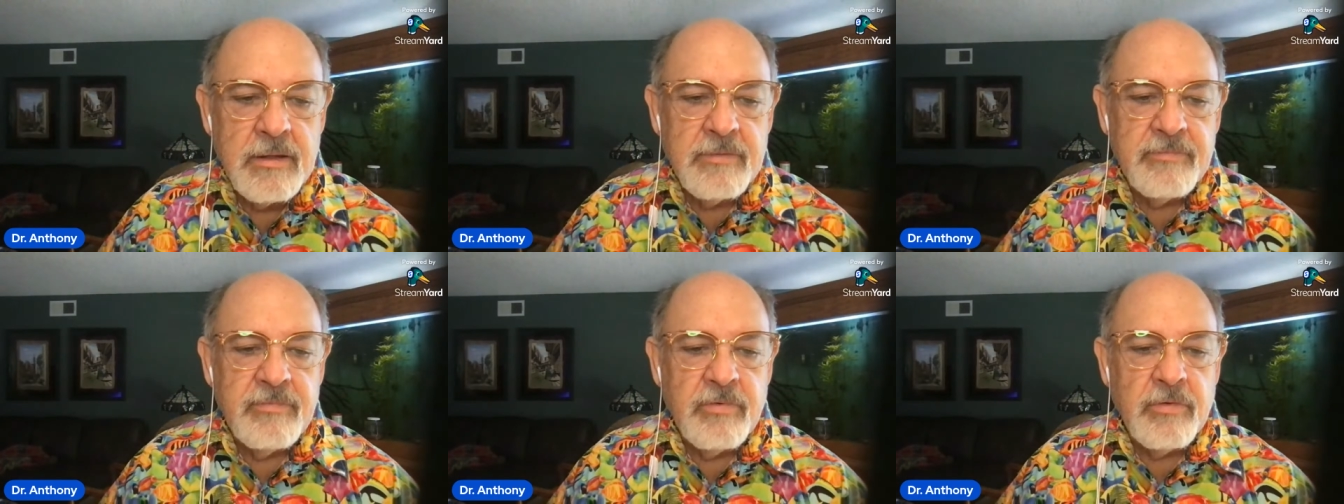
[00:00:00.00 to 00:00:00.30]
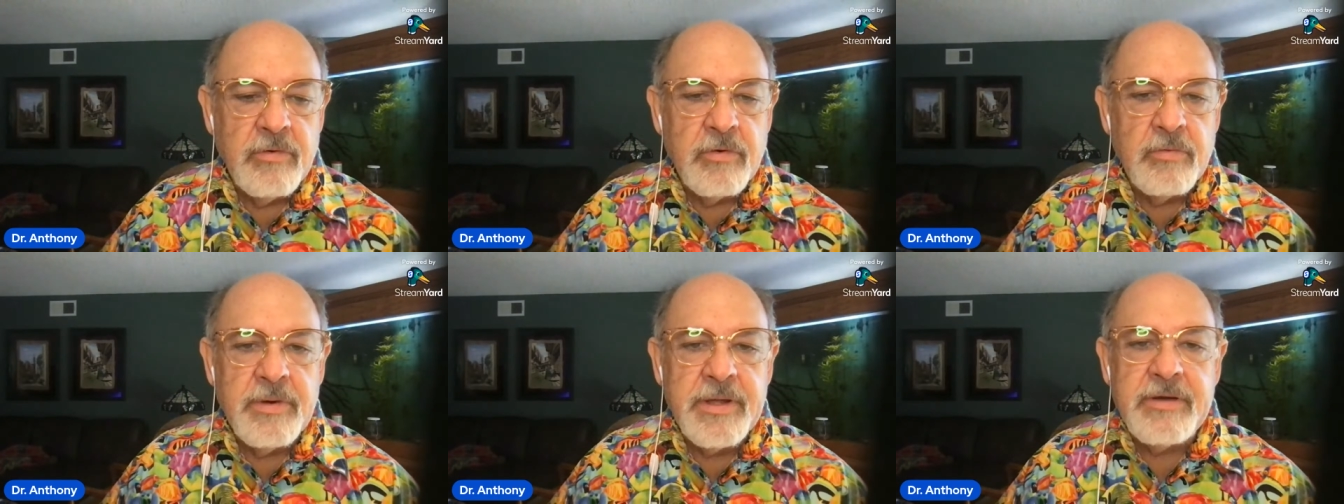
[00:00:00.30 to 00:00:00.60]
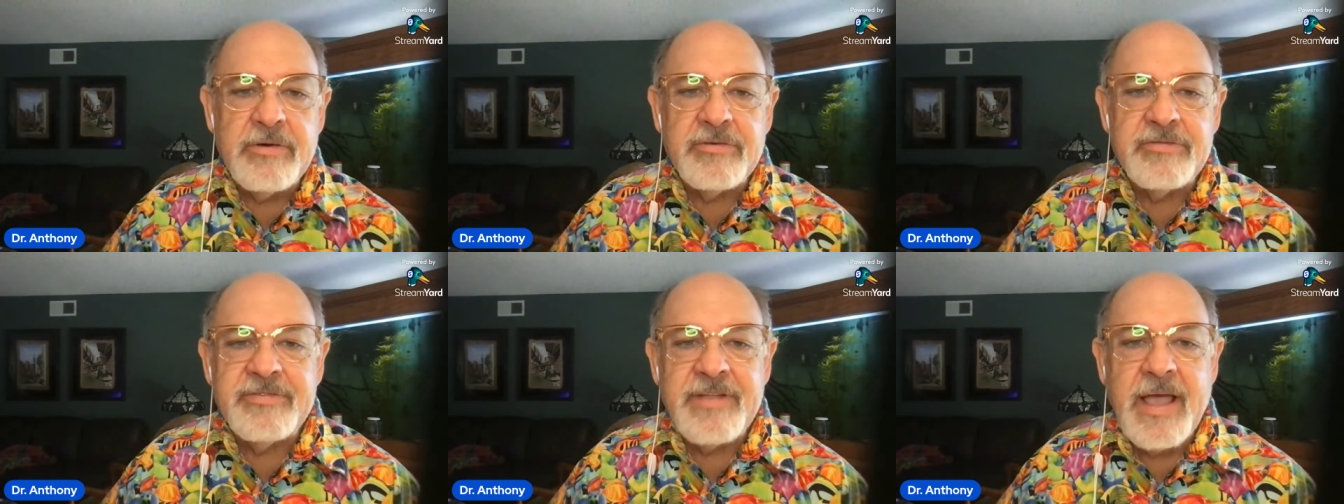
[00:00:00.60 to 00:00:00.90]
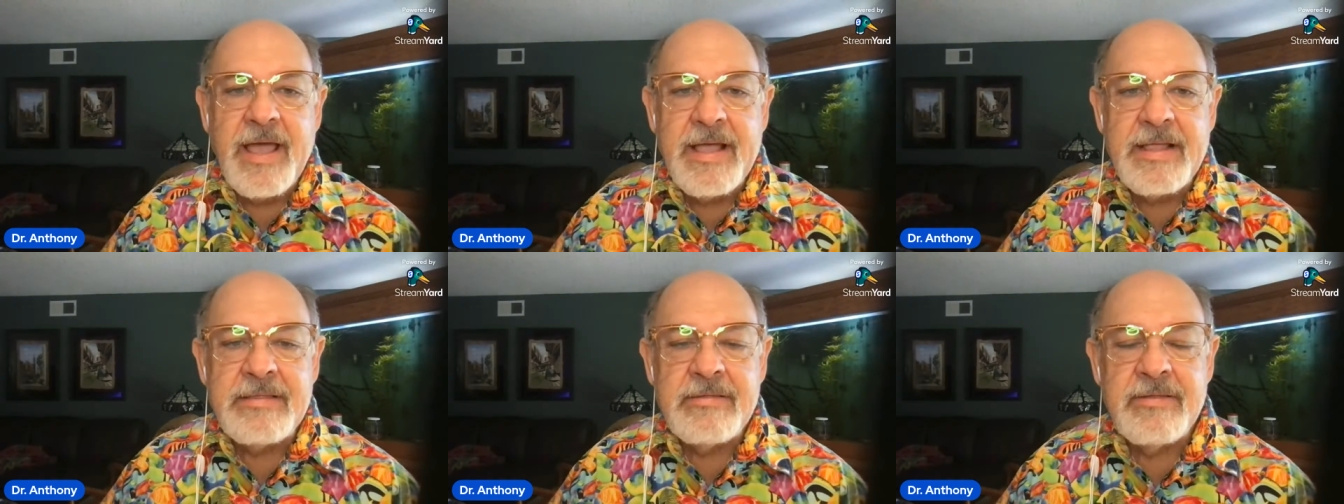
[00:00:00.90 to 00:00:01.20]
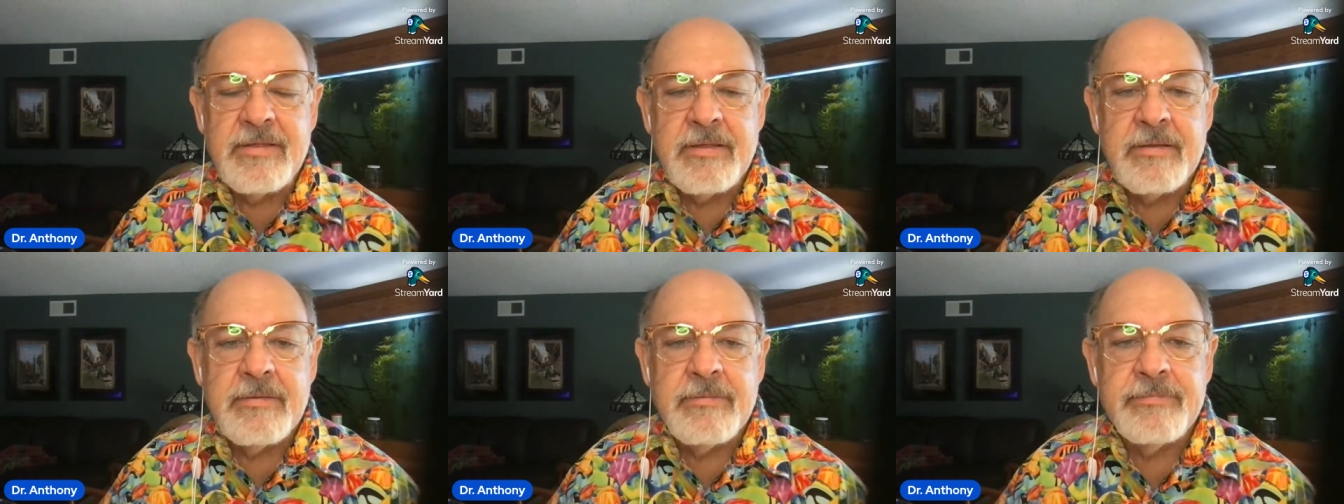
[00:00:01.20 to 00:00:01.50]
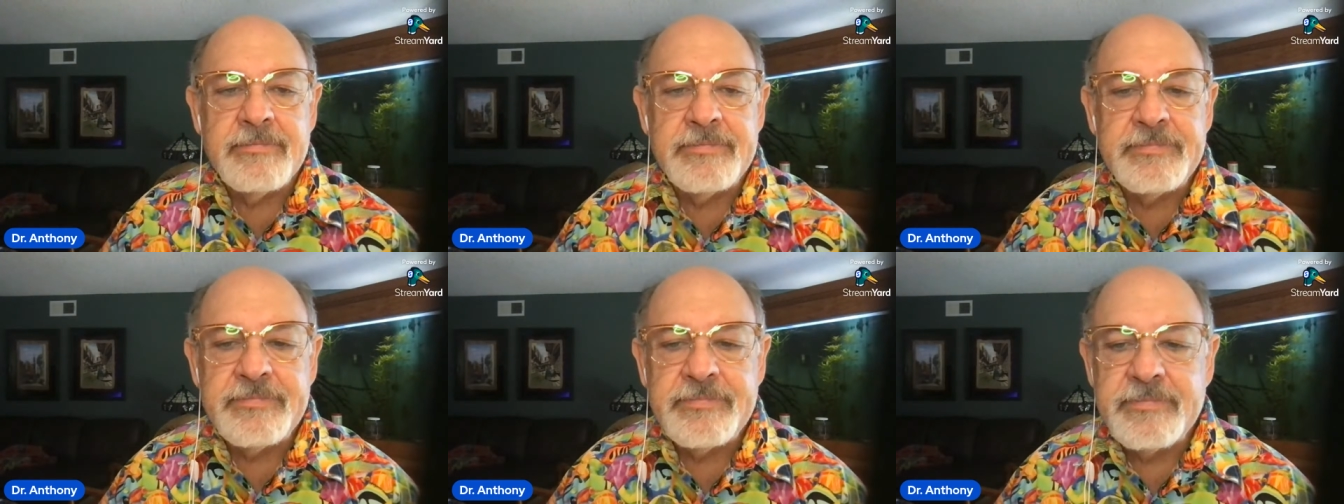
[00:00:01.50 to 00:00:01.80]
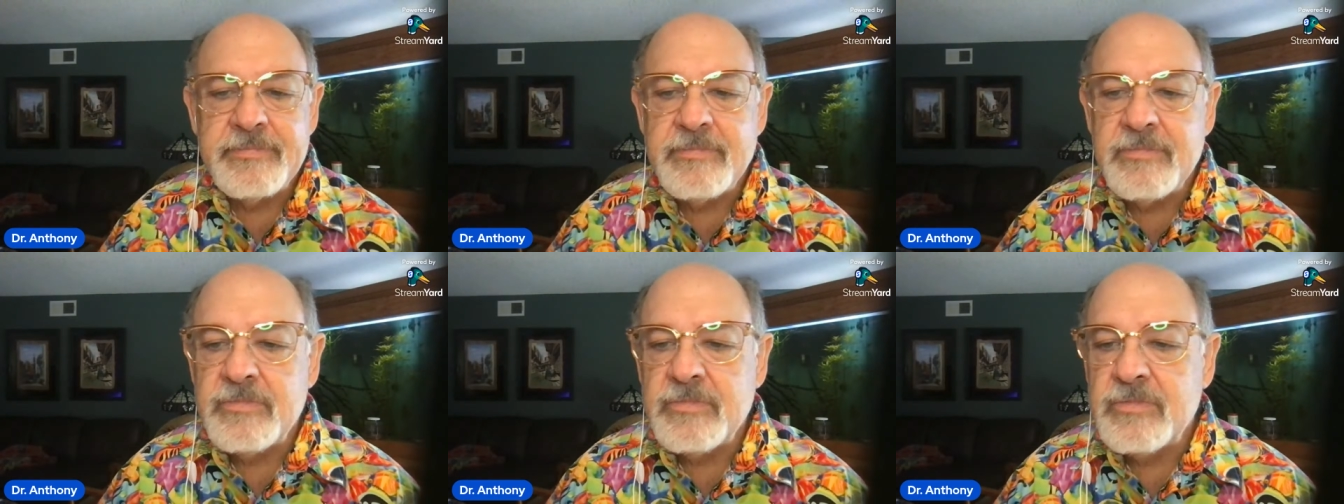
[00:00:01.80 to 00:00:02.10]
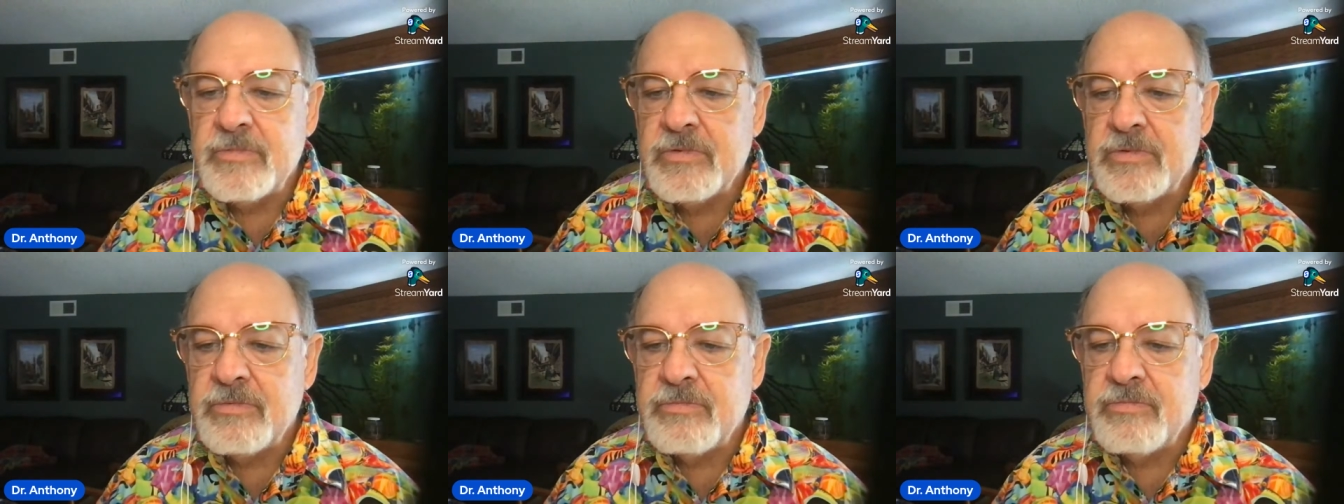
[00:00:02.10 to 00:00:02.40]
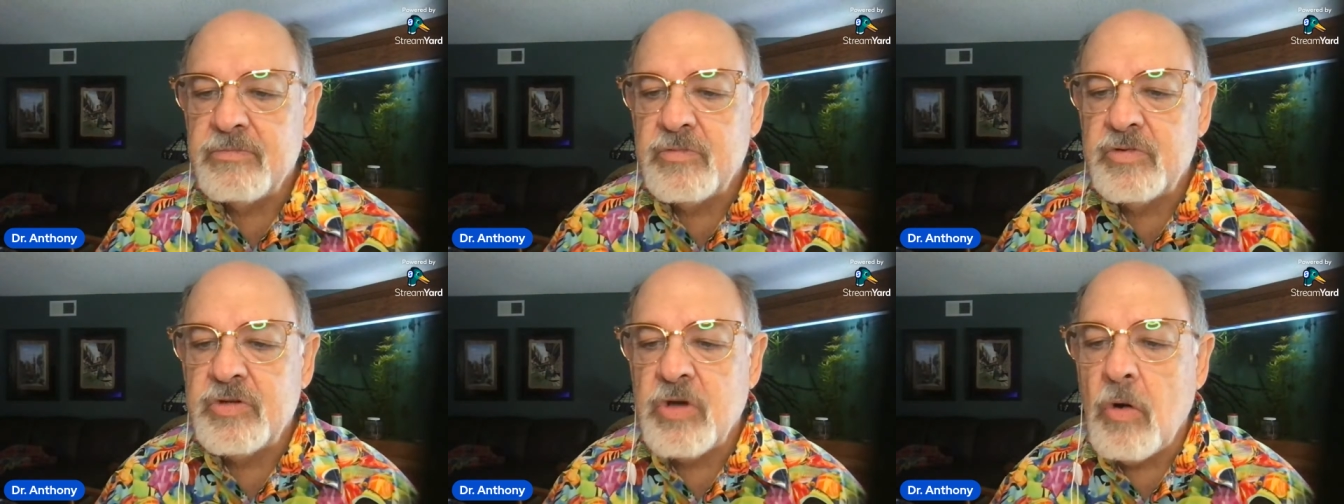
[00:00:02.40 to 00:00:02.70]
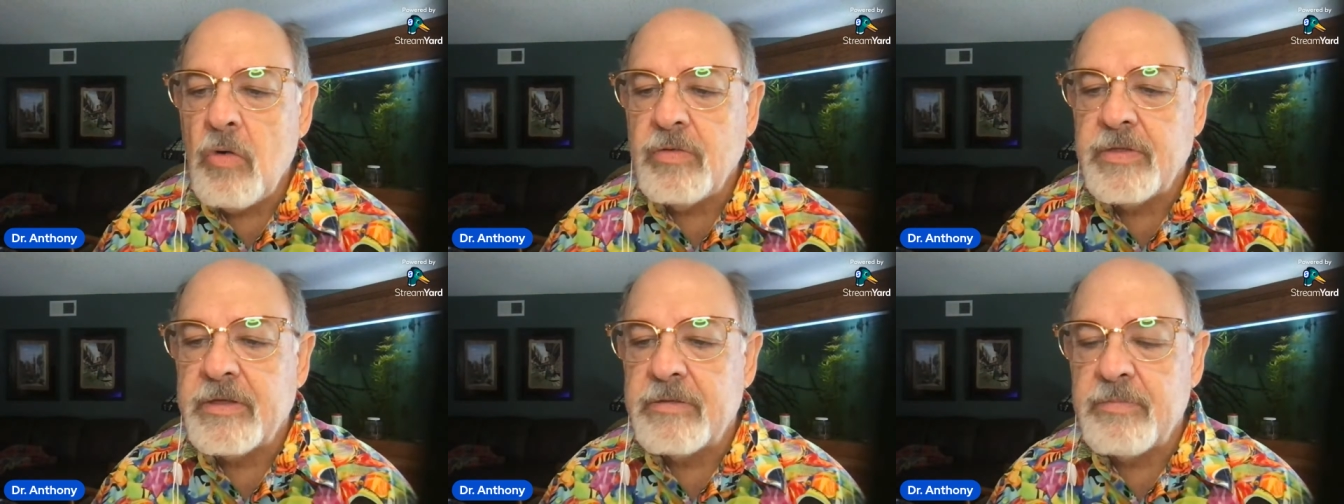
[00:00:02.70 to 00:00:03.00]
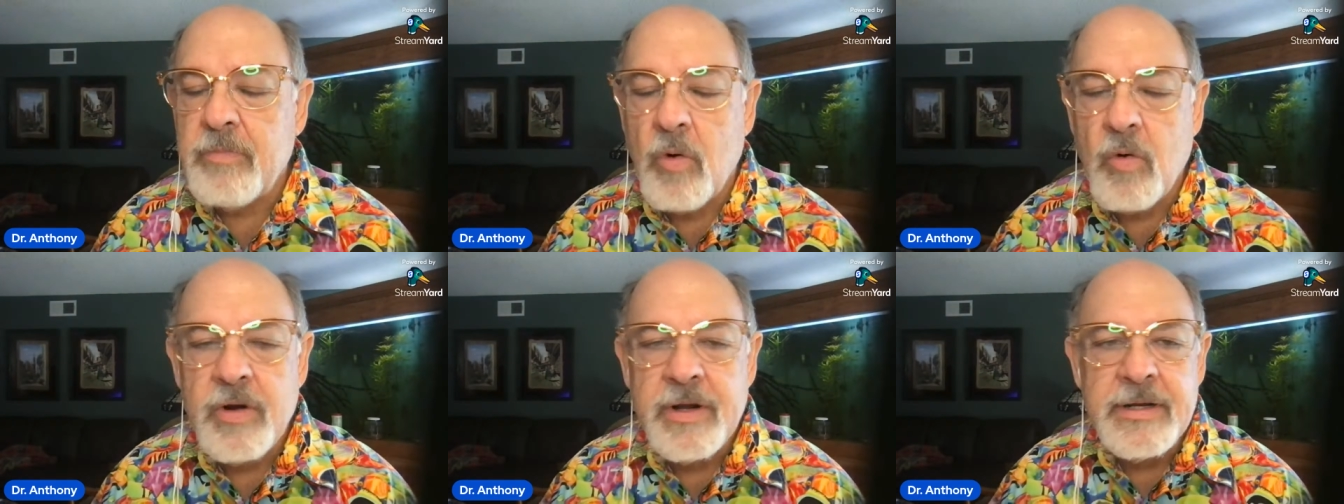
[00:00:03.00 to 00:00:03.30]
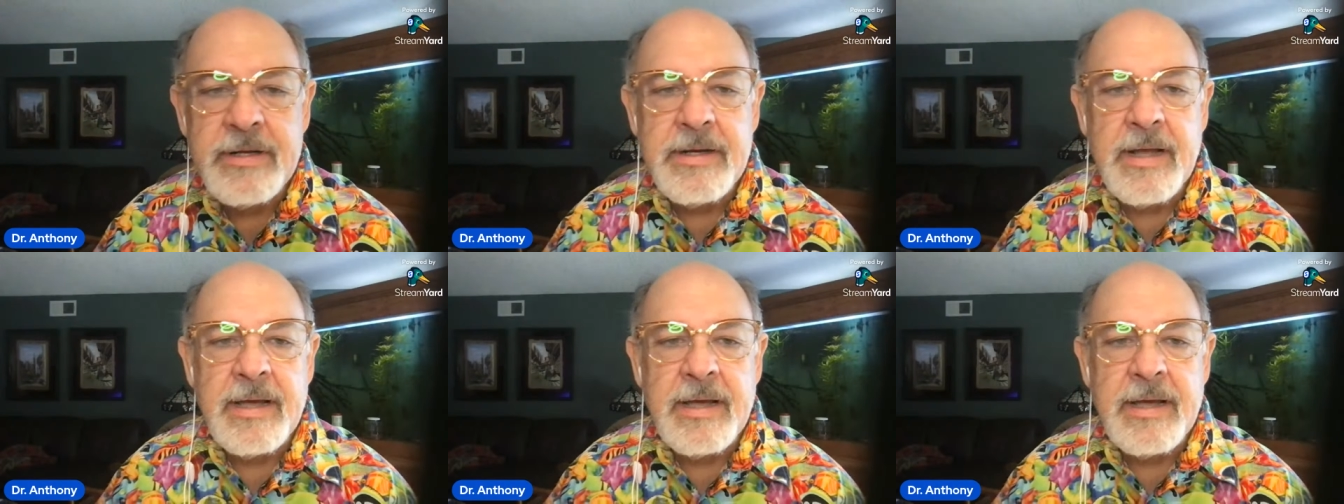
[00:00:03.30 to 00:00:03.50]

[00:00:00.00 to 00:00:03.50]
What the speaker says: Rico Stan's show this morning.